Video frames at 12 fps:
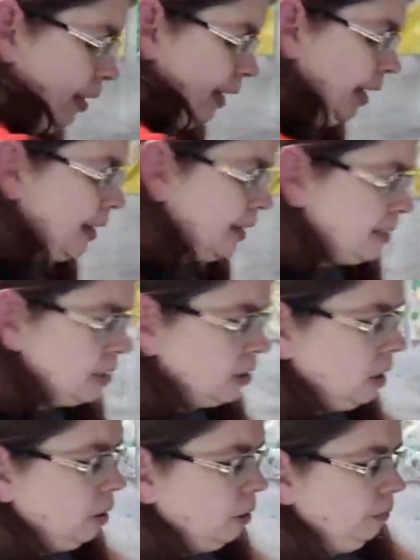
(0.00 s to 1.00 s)
Okay,
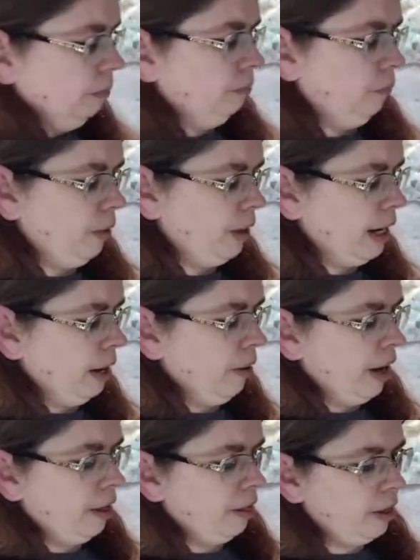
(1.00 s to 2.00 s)
so we now
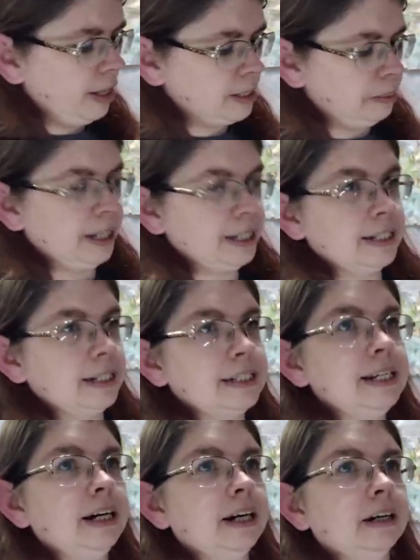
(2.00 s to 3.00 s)
have these pieces
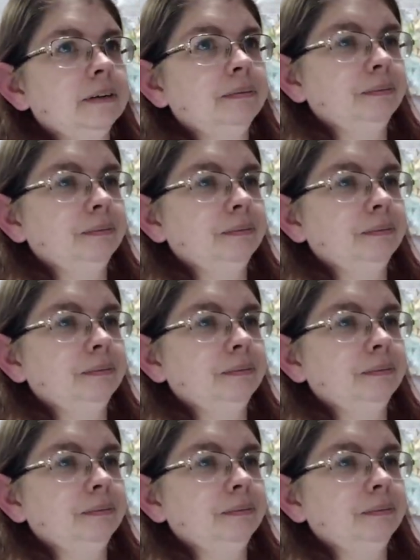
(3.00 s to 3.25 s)
here.